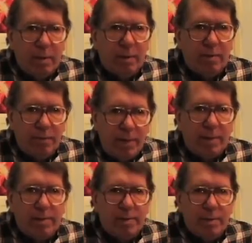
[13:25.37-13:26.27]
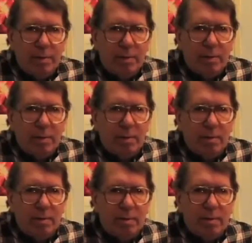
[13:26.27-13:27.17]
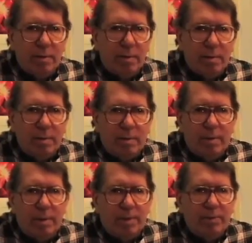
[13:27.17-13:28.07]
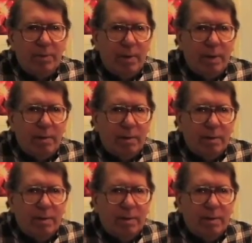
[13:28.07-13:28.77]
and the phase. So, I mean, what else have you got?